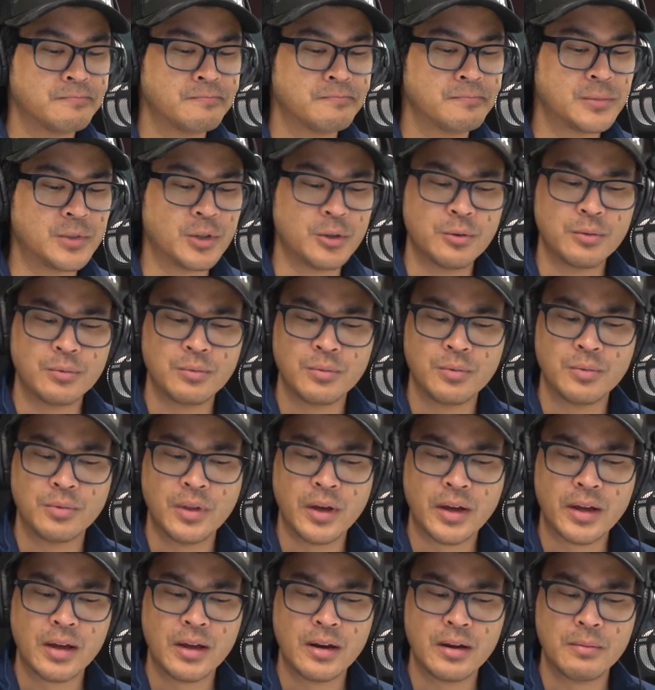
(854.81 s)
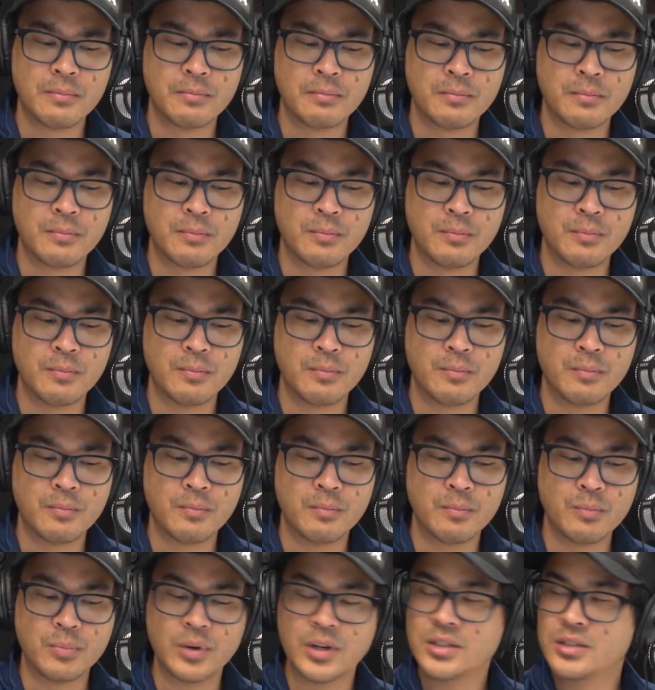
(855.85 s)
So that kind of
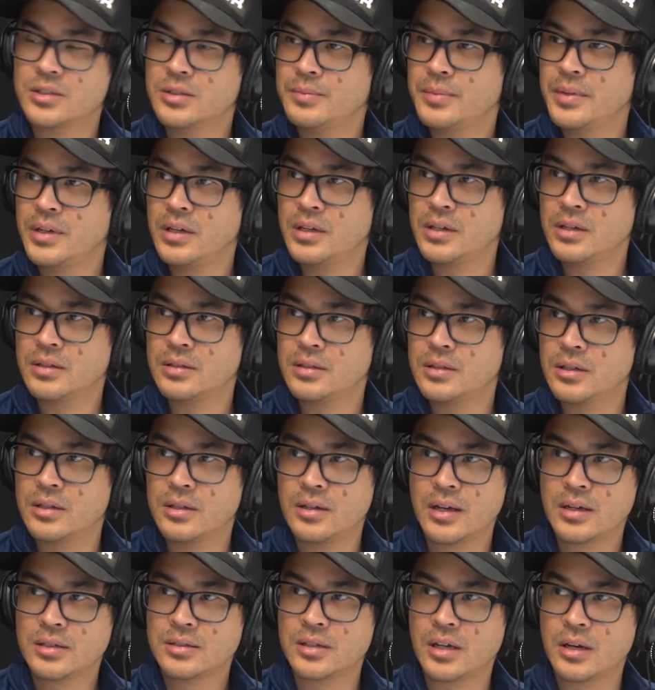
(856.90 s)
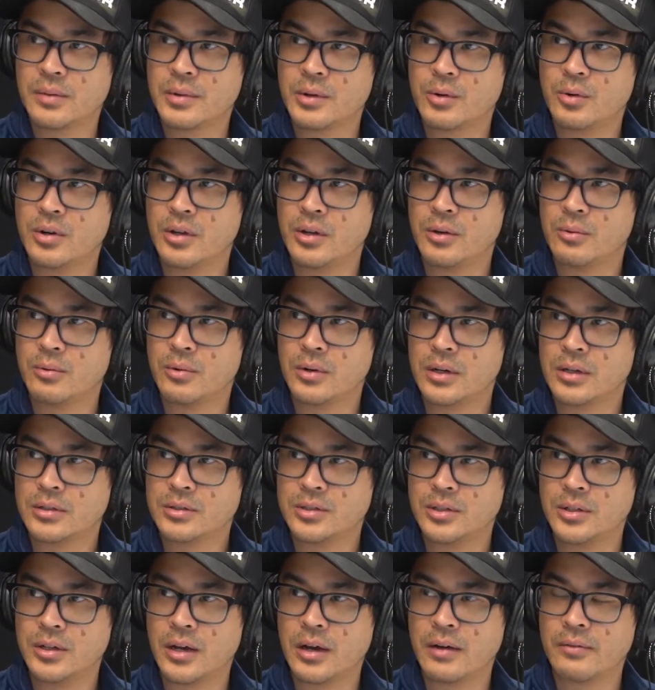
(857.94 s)
brings me to the next topic. What
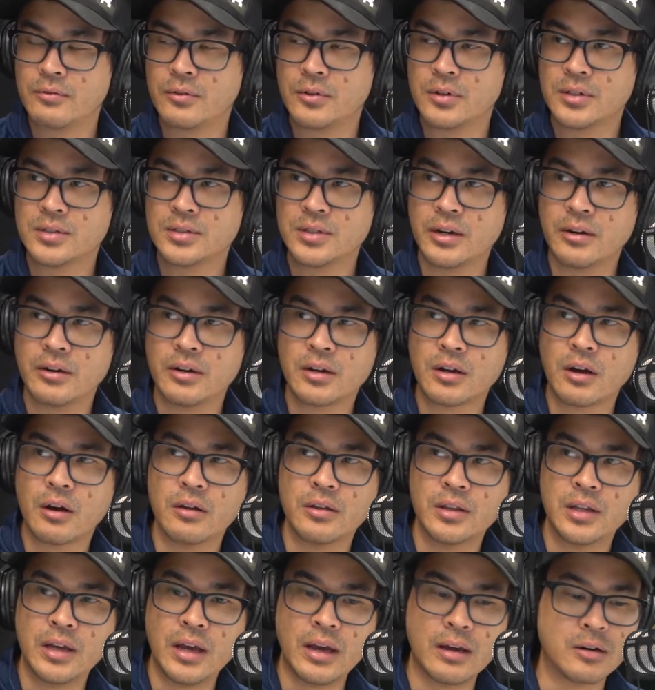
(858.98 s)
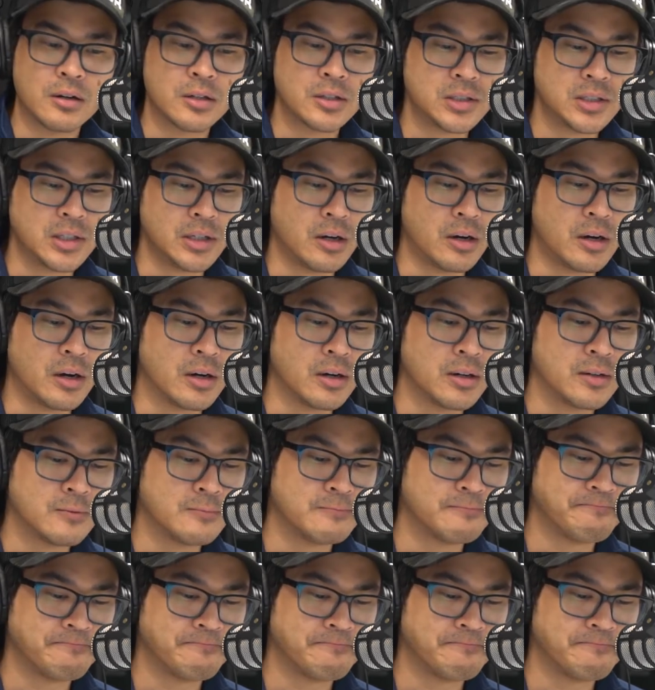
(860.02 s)
else do you got for us, Eric, on the NRCR?